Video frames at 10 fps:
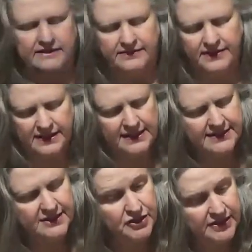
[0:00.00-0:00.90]
for the
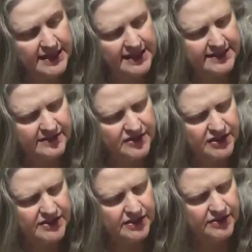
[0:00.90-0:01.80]
last 2 days, I've
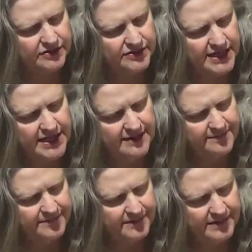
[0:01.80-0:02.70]
just sewed all day,
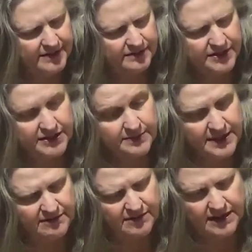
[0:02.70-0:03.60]
which has
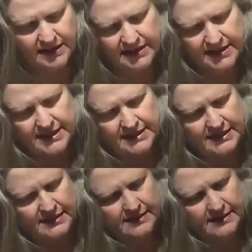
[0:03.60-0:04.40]
been really nice.